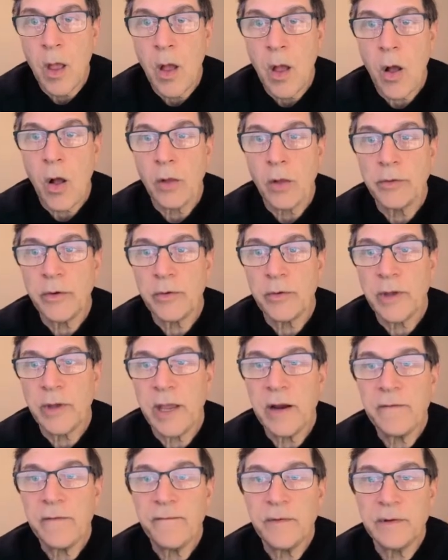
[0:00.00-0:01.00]
Although
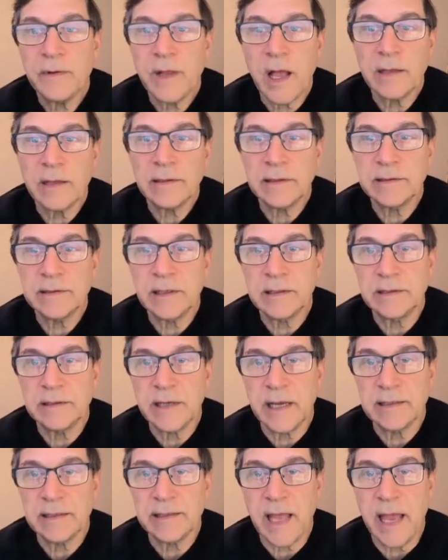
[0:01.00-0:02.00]
careful not to
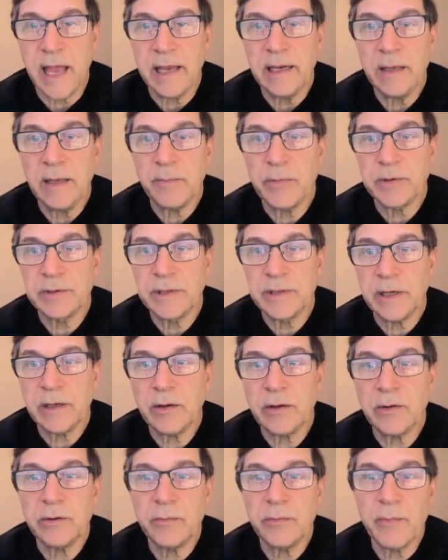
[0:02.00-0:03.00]
suggest any
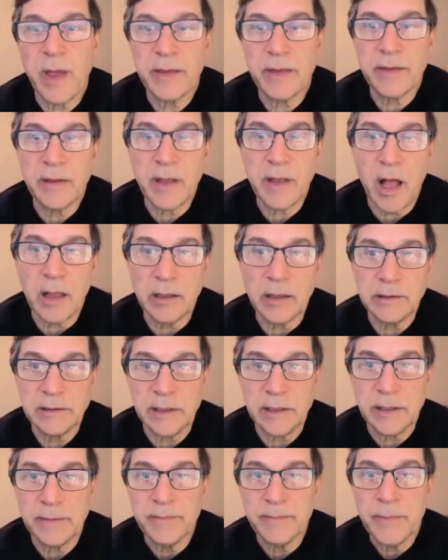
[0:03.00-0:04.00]
particular
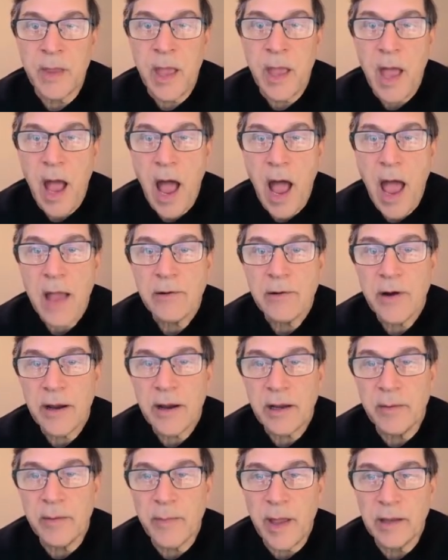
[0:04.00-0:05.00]
methodology, I
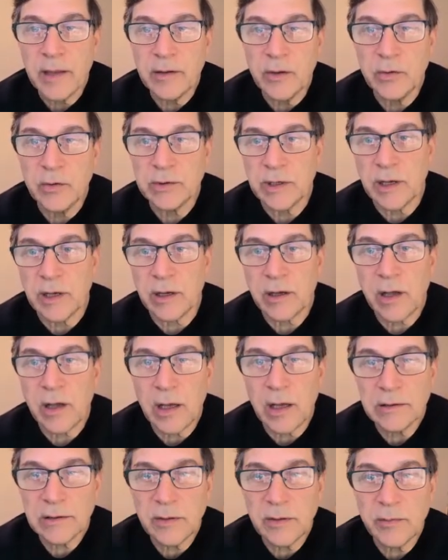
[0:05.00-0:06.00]
recommend using a
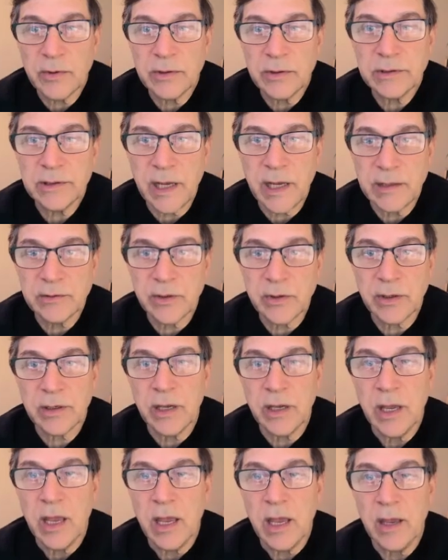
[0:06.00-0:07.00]
customer-centric
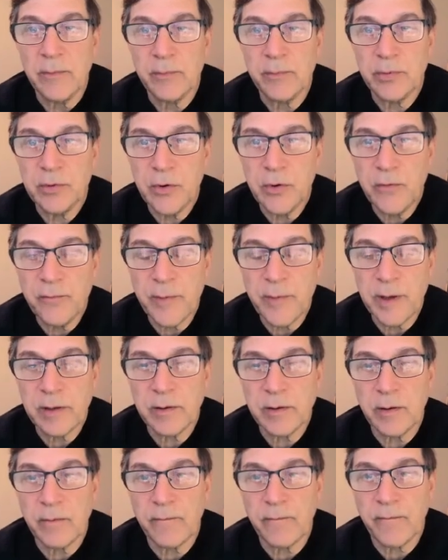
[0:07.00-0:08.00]
improvement
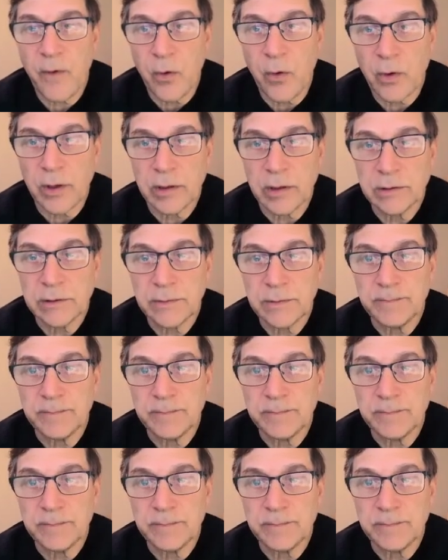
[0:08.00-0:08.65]
focus